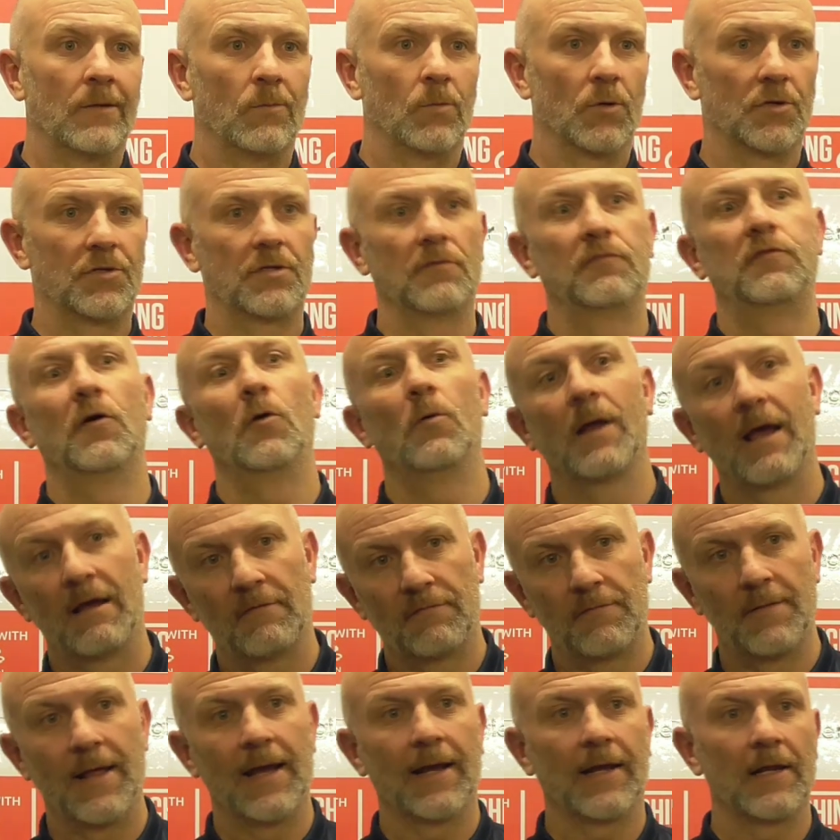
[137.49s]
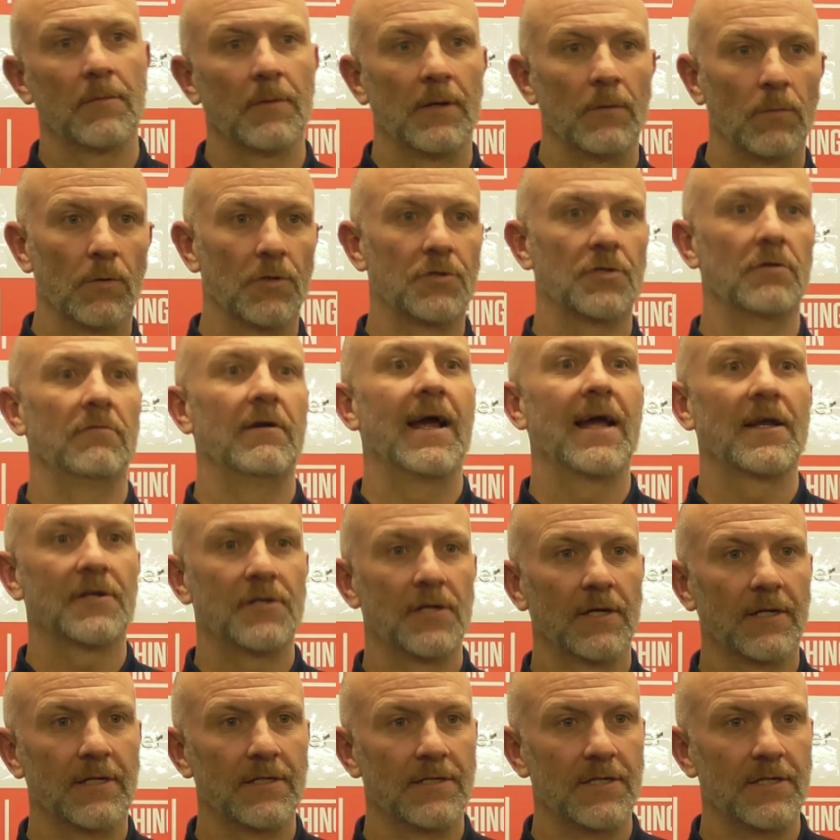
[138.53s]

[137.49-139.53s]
what's the fallout from that going to be? What's the reaction?